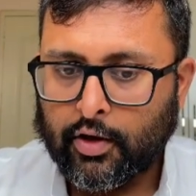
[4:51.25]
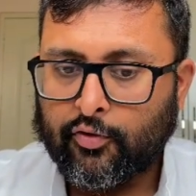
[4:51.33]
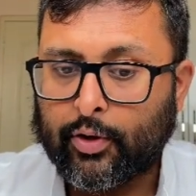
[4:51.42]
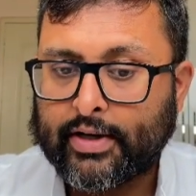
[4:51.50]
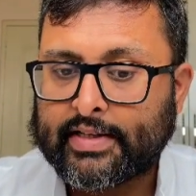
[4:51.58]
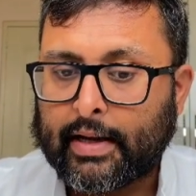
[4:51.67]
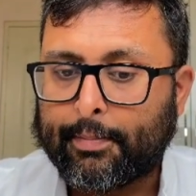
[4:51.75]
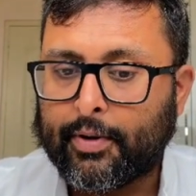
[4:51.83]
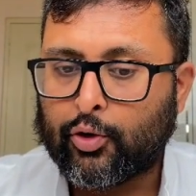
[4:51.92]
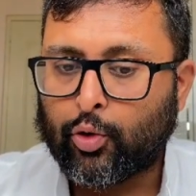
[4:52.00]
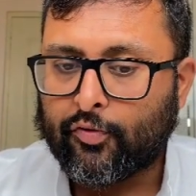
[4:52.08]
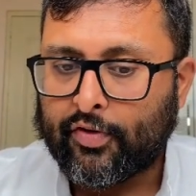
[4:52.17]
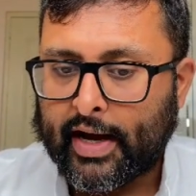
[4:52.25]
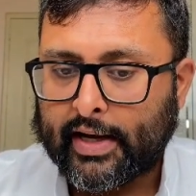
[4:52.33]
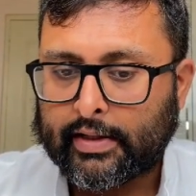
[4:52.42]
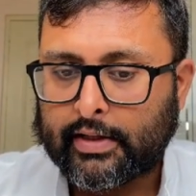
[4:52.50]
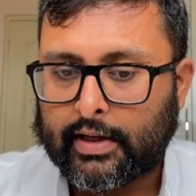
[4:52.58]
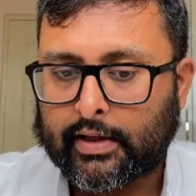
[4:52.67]
For example,
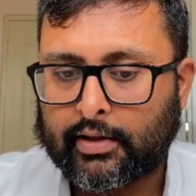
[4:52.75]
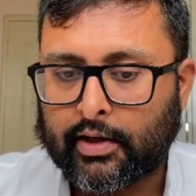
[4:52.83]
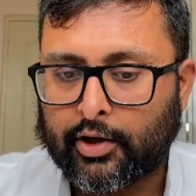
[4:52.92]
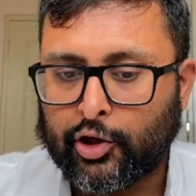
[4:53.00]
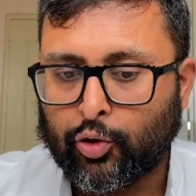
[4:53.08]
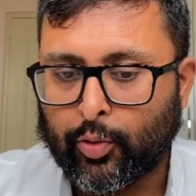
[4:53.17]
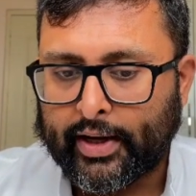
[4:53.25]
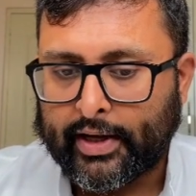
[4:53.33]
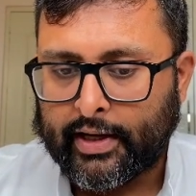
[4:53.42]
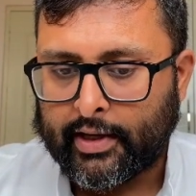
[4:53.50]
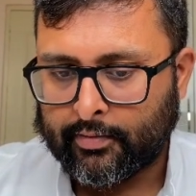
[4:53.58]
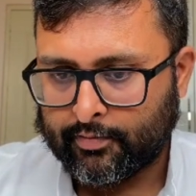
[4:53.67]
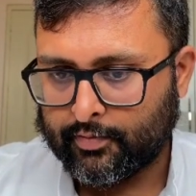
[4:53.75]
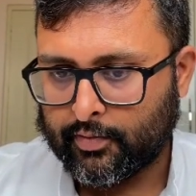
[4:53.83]
Kuwait, Qatar, UAE.